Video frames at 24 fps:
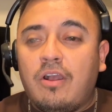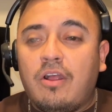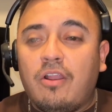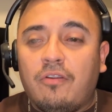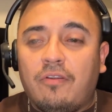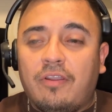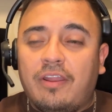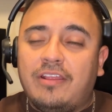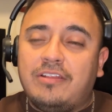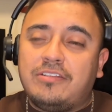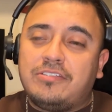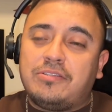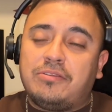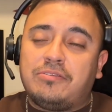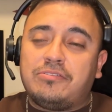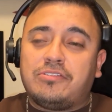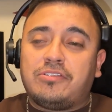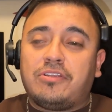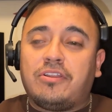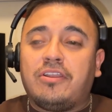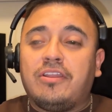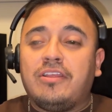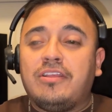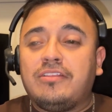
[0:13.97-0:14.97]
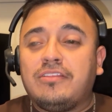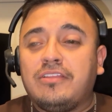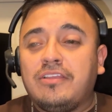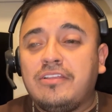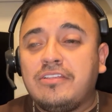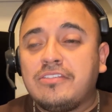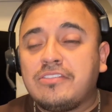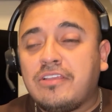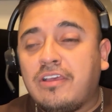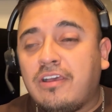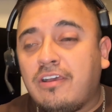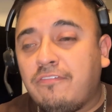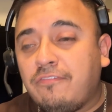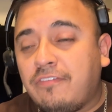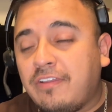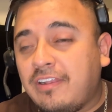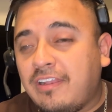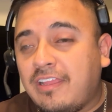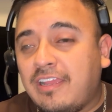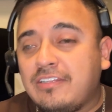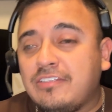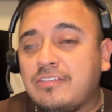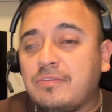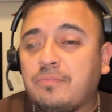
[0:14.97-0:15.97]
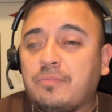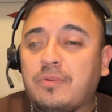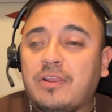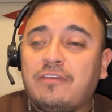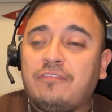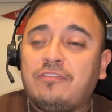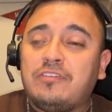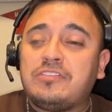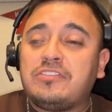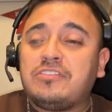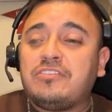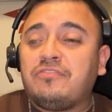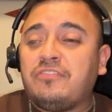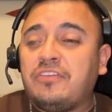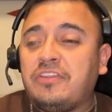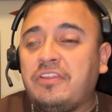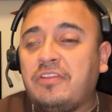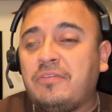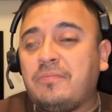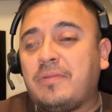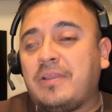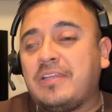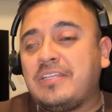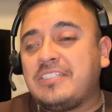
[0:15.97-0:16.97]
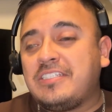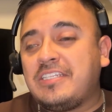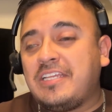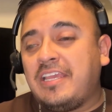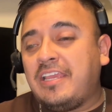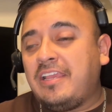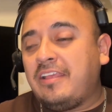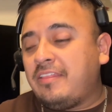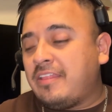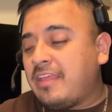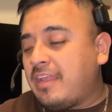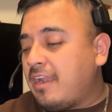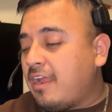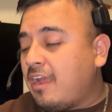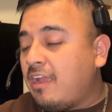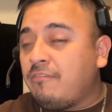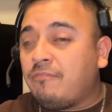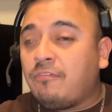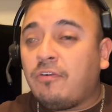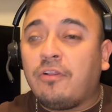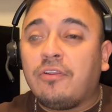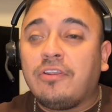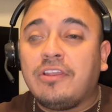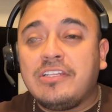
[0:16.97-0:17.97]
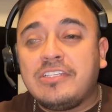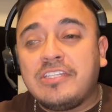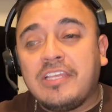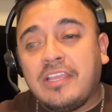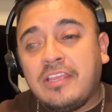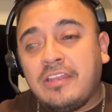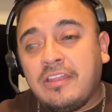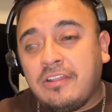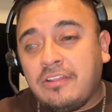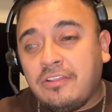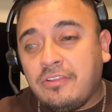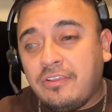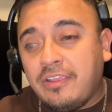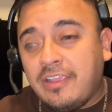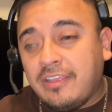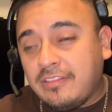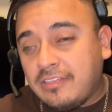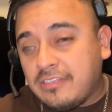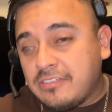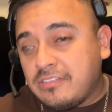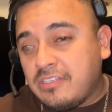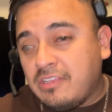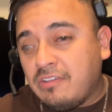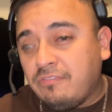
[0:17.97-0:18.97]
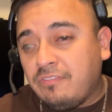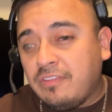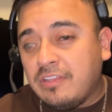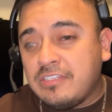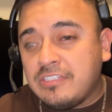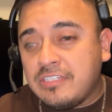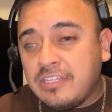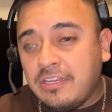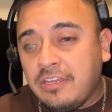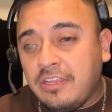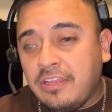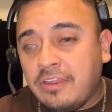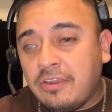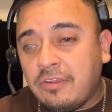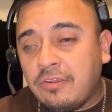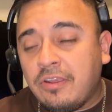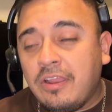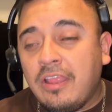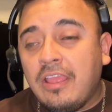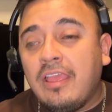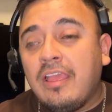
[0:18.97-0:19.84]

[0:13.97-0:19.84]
All right, so starting things off, I'd like to preface the video by saying that I've already taken a look at the stuff that's in here.